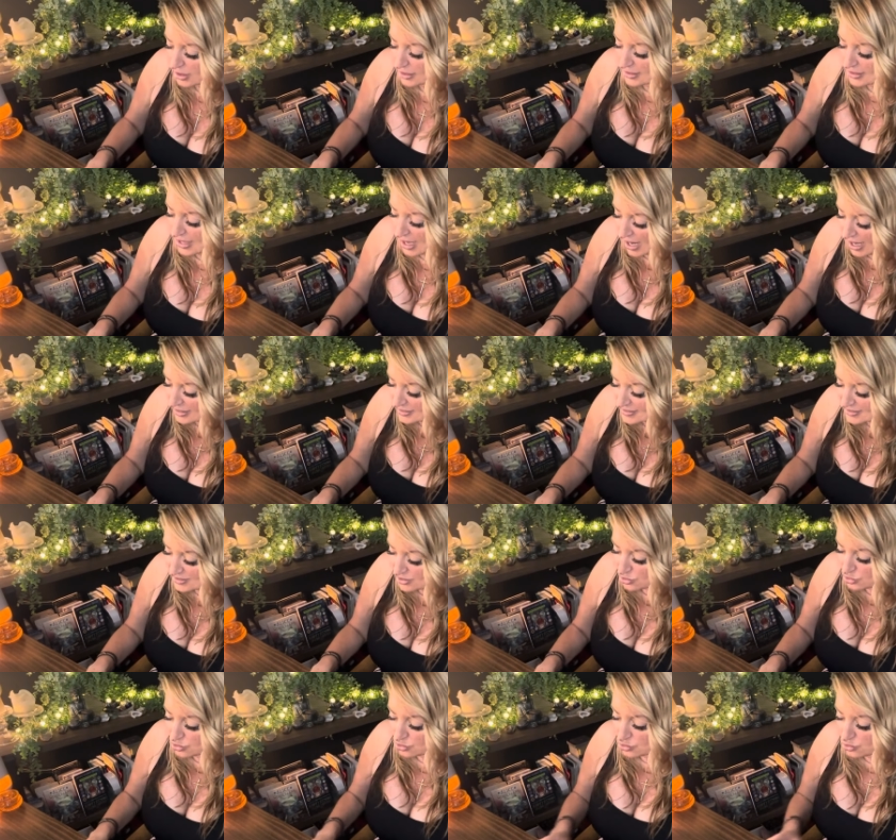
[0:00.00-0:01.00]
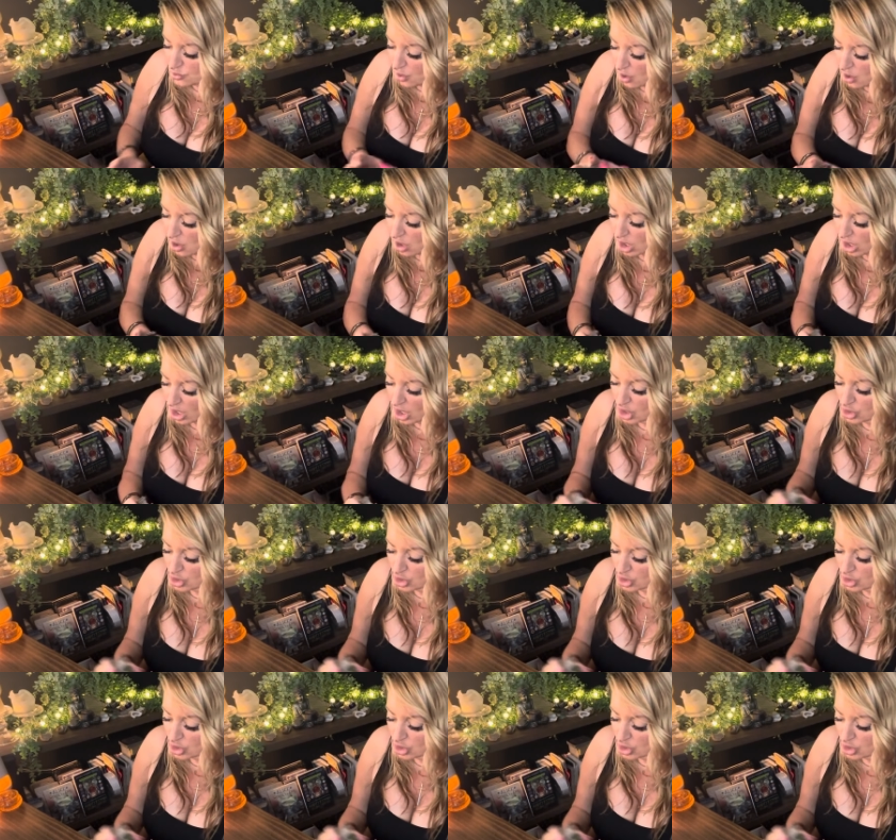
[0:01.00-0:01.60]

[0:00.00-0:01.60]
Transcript: Yes, you are